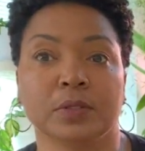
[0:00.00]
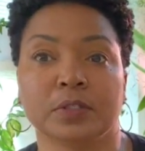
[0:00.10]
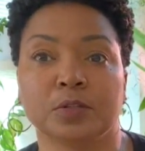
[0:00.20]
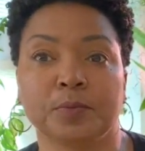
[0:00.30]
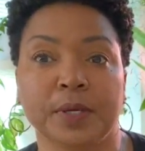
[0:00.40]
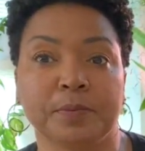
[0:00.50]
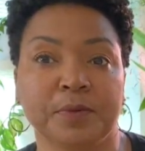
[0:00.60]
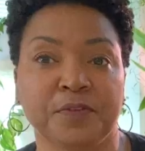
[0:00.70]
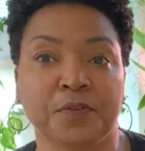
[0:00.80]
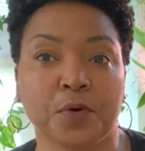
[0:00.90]
little bit
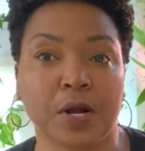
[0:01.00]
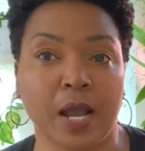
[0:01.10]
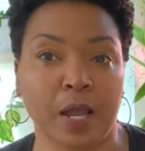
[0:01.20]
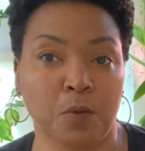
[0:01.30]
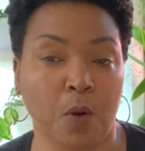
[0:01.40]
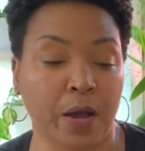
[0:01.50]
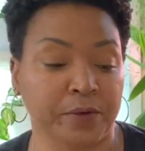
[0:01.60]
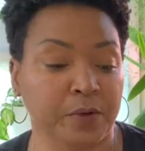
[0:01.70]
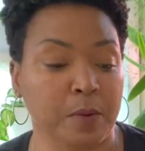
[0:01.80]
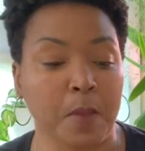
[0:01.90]
before I
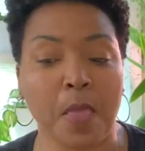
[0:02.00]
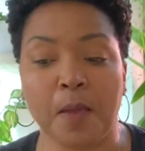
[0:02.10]
water them.